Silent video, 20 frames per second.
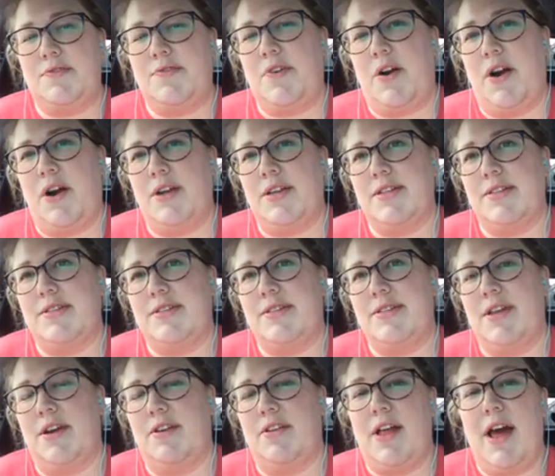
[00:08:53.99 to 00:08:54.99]
far as
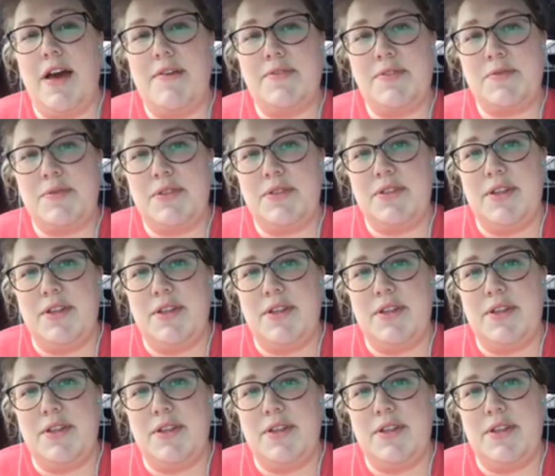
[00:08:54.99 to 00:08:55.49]
their life